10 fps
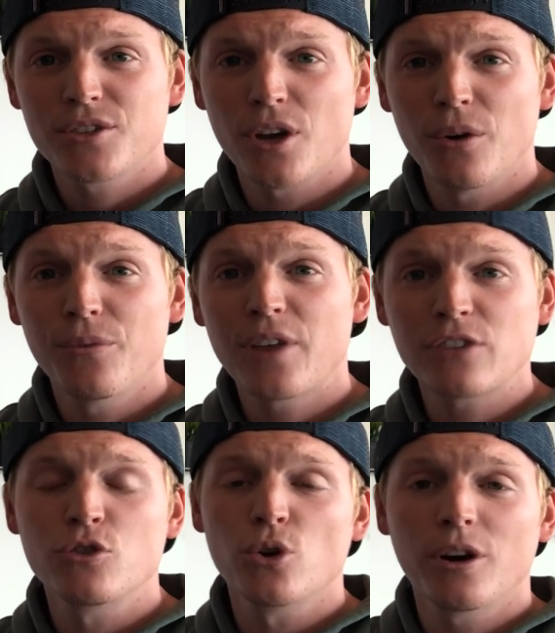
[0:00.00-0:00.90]
So
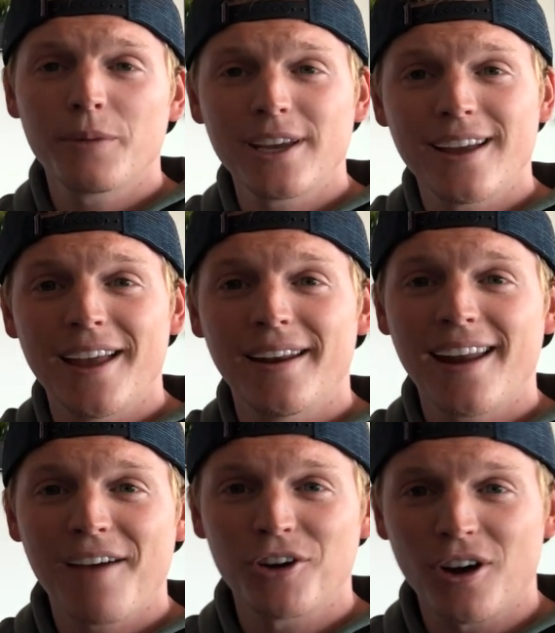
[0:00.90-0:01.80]
thanks for joining me and
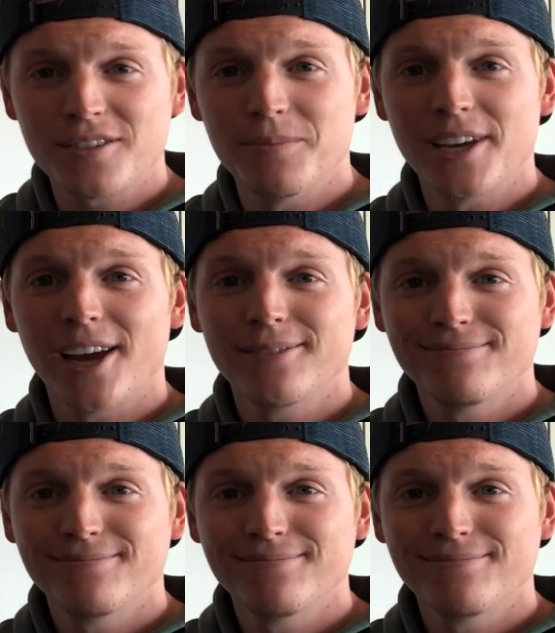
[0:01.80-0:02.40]
have an awesome day.